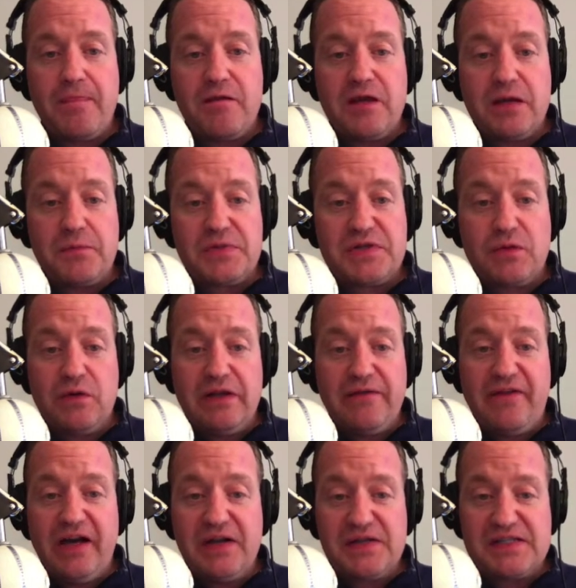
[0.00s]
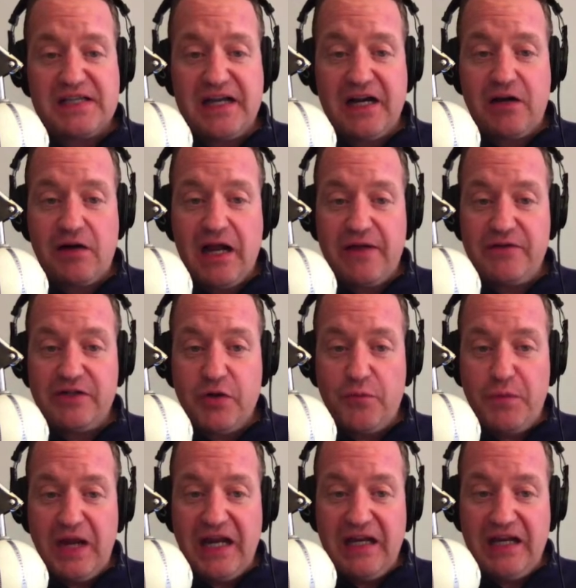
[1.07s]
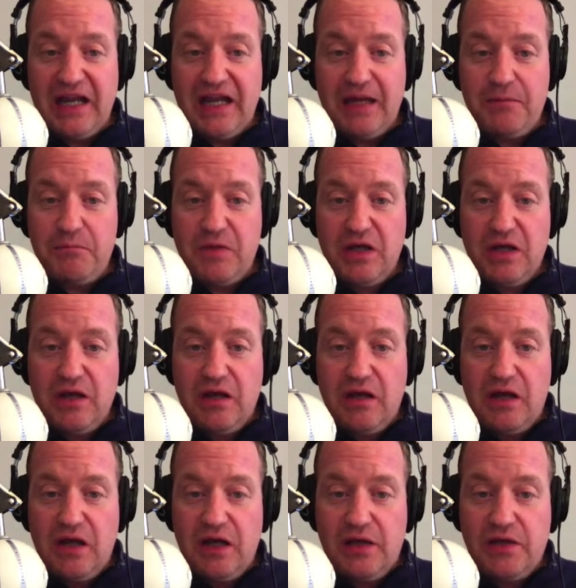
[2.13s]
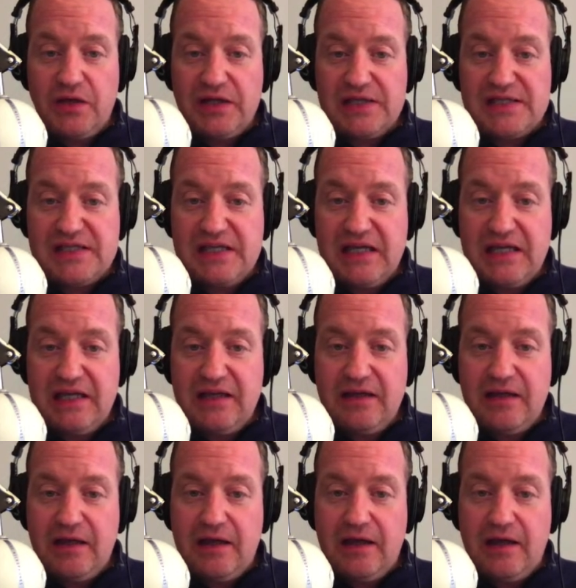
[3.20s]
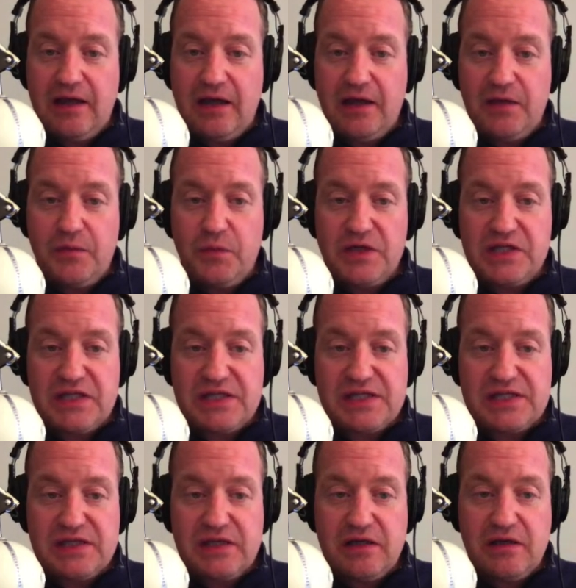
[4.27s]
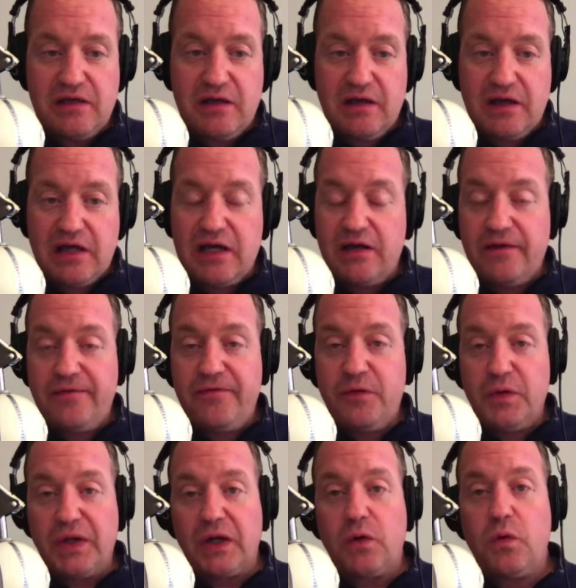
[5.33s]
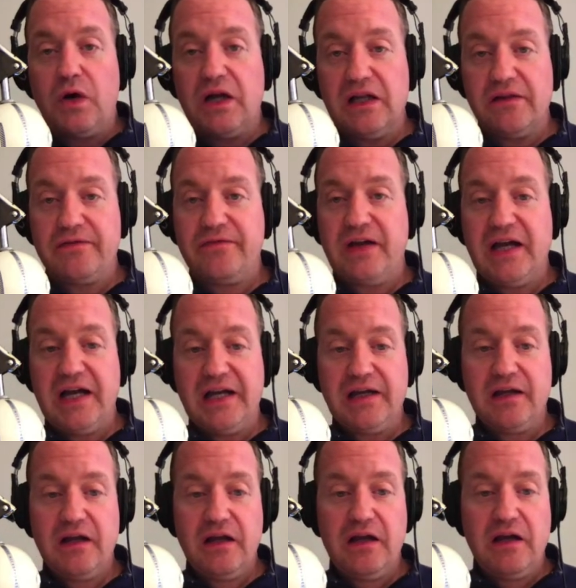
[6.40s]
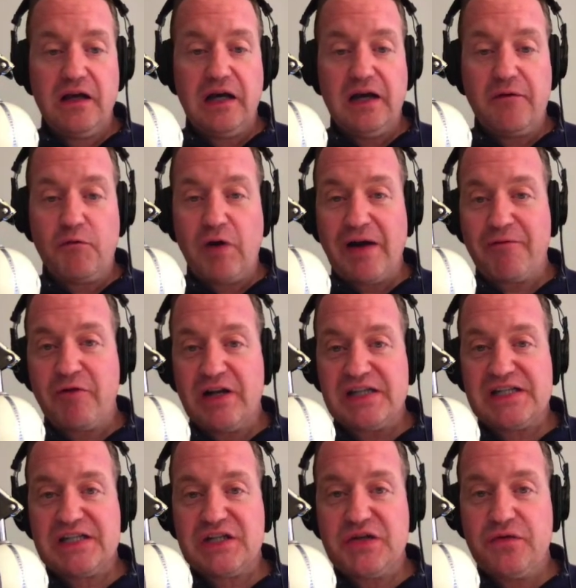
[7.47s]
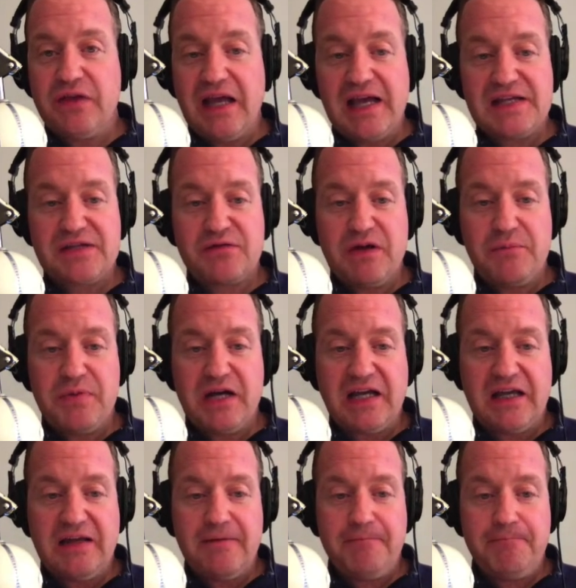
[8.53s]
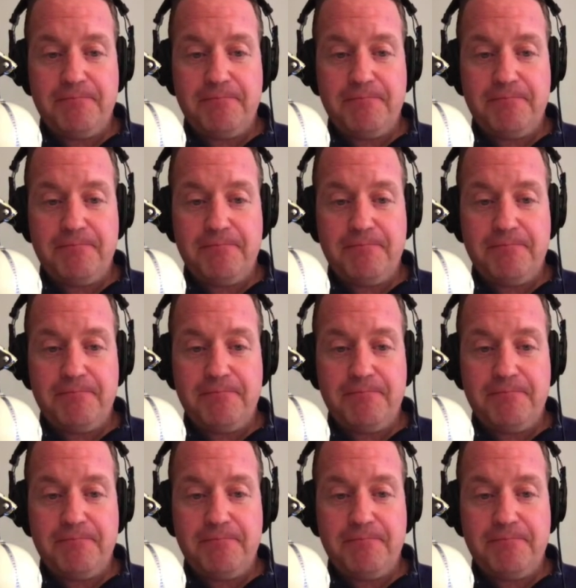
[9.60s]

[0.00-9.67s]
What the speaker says: I'm storing the files there. I have a domain name. You can see, which is the kind of fully qualified reference to the S3 bucket.